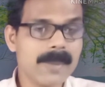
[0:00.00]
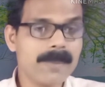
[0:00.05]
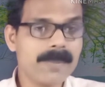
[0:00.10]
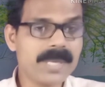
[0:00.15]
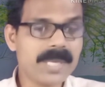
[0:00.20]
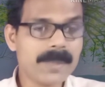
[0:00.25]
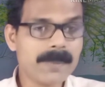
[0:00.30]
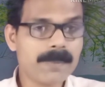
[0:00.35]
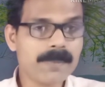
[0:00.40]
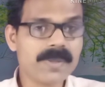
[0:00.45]

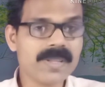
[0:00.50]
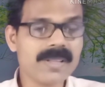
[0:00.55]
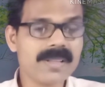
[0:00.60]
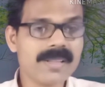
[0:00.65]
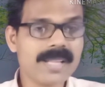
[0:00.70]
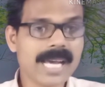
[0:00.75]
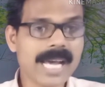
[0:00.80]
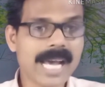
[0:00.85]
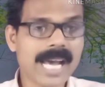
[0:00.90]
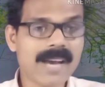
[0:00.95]

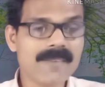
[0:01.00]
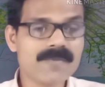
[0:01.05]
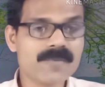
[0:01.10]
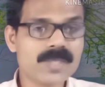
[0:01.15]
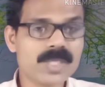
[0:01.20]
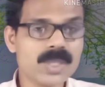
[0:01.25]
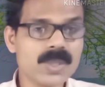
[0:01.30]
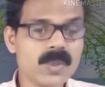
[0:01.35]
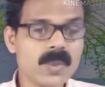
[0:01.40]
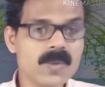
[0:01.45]
people have
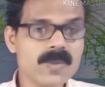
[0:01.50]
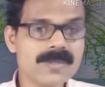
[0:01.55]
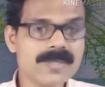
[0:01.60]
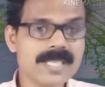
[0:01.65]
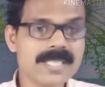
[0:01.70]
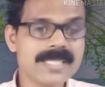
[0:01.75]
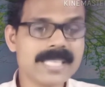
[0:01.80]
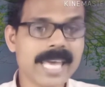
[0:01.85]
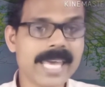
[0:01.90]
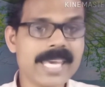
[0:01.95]
to use
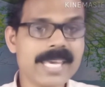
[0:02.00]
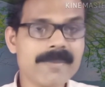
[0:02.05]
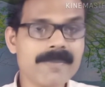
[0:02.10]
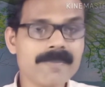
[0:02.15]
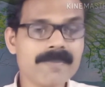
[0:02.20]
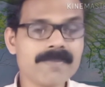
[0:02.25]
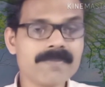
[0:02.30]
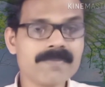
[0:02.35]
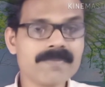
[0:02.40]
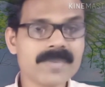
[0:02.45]
the
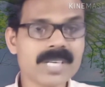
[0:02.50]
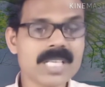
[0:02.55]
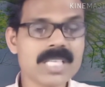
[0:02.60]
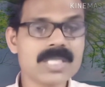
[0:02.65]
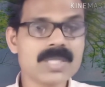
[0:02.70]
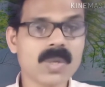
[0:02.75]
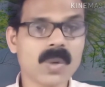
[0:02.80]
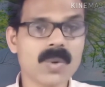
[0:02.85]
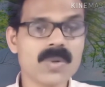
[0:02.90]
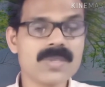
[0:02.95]
same
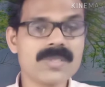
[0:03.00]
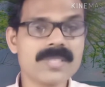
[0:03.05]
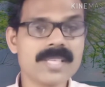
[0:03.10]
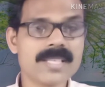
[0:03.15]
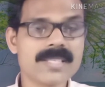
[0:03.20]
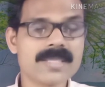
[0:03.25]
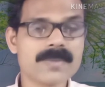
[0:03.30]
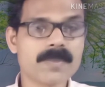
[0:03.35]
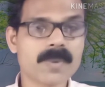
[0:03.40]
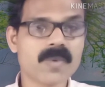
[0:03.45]

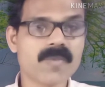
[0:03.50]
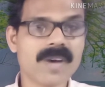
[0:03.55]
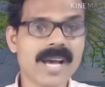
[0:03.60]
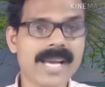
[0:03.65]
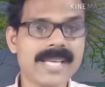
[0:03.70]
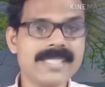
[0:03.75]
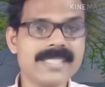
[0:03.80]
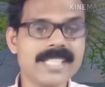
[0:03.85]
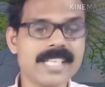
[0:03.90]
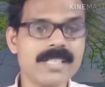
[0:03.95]
resources
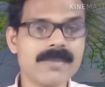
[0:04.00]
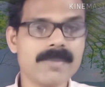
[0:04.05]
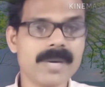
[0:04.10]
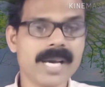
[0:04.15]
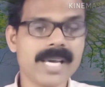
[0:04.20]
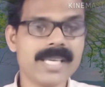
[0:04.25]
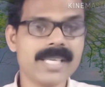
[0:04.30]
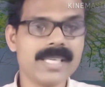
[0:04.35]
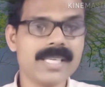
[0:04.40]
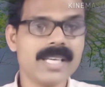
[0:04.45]
provided
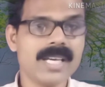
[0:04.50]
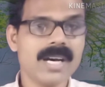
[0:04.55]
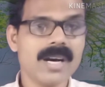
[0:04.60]
by